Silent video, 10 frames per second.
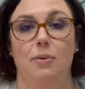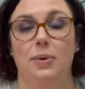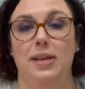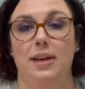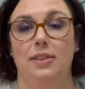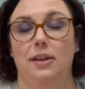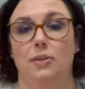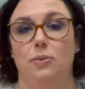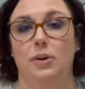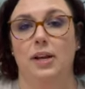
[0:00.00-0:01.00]
weekend that
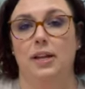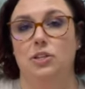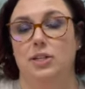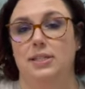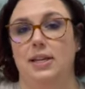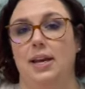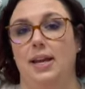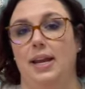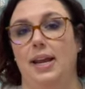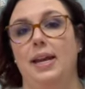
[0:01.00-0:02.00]
Lori and Jessa
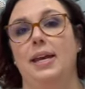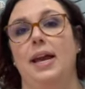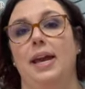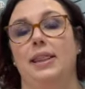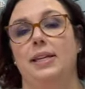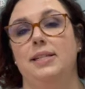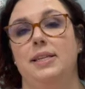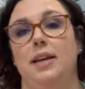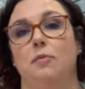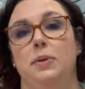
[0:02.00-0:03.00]
and Anna and
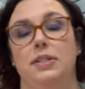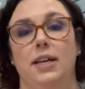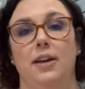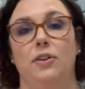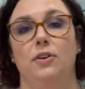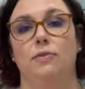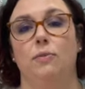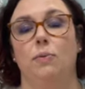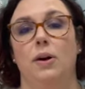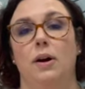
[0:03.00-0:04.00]
Lindsay have put together
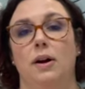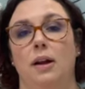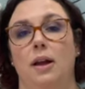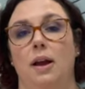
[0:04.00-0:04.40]
for